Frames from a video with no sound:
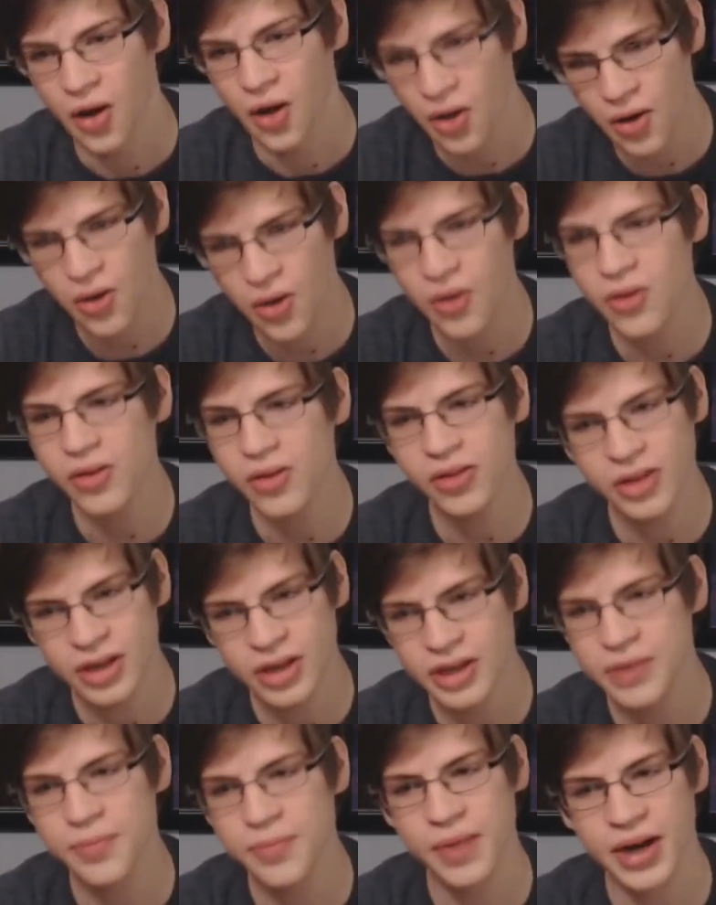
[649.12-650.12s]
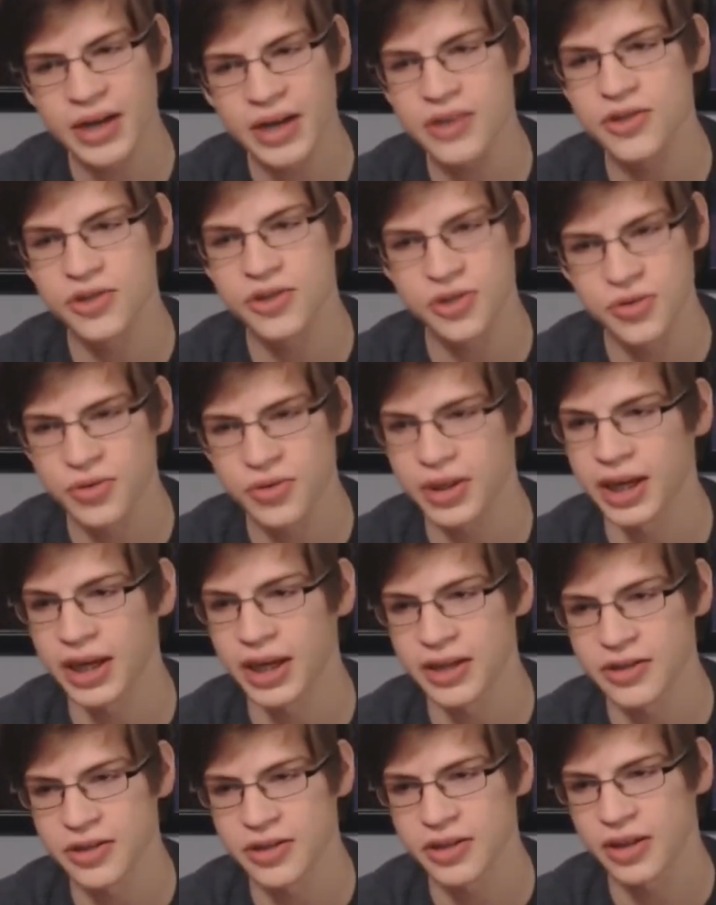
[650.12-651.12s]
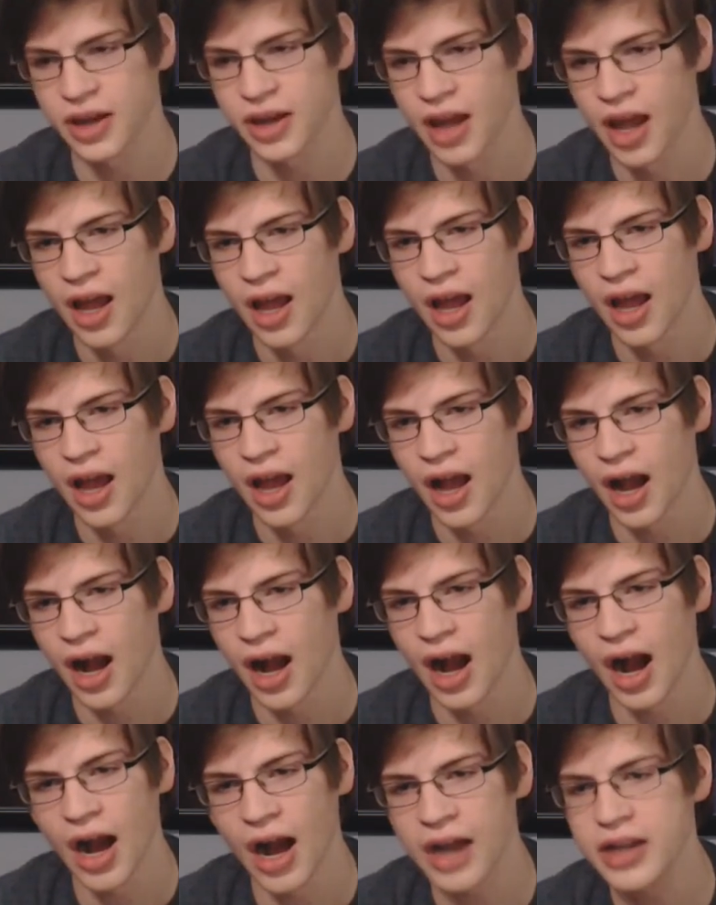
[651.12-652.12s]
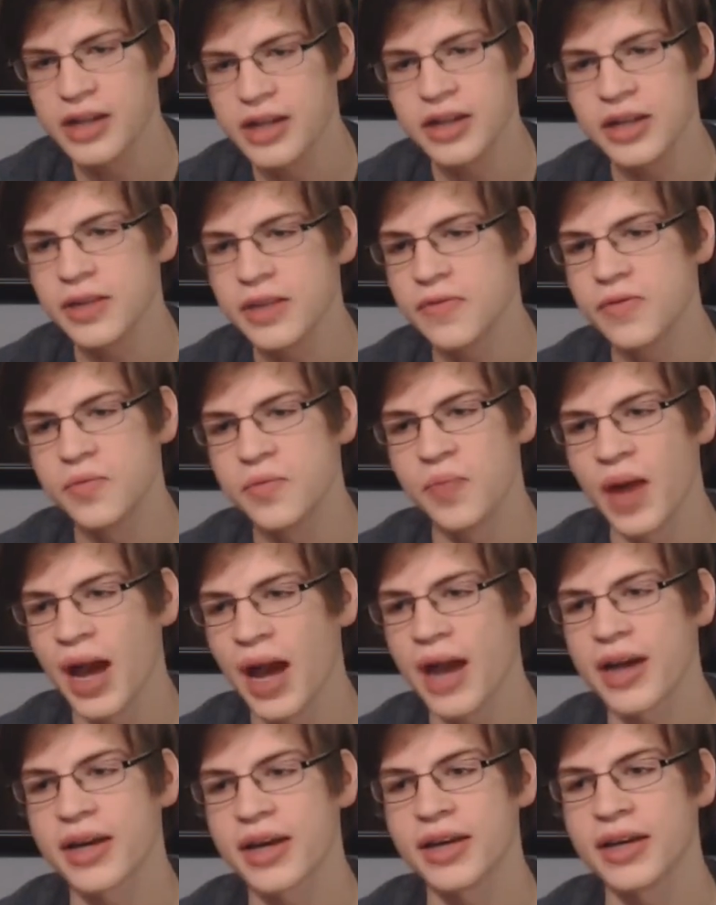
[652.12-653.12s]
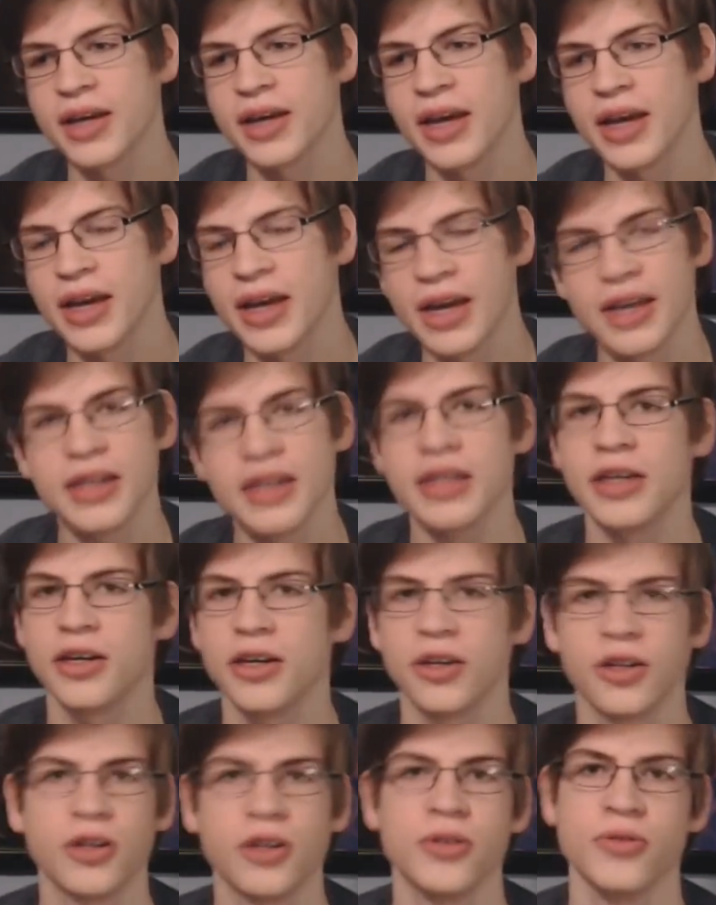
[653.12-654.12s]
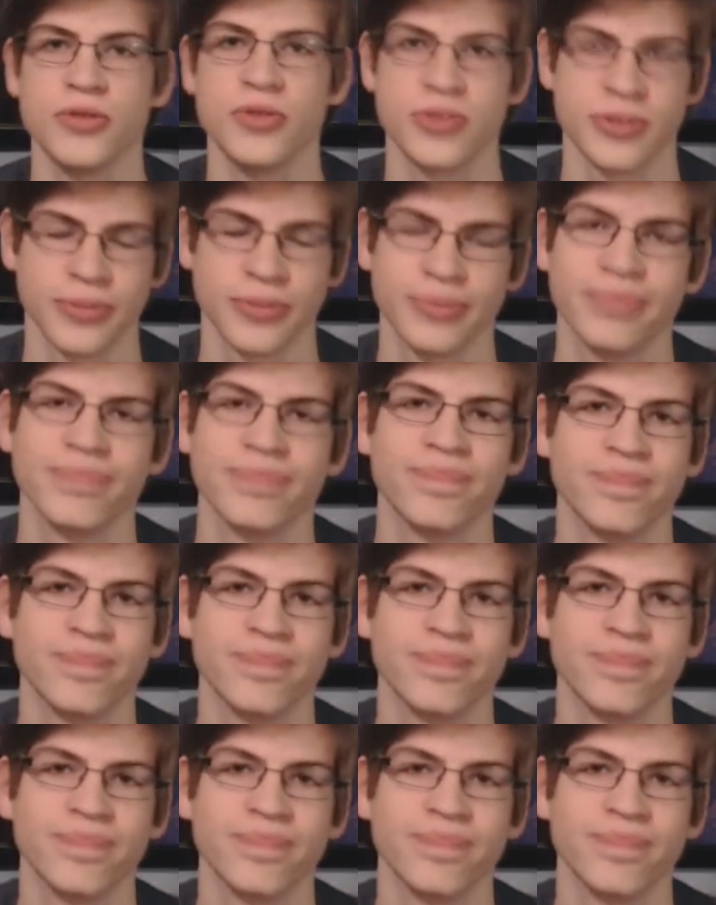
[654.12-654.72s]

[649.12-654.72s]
all in my suitcase. I didn't even pack any clothes.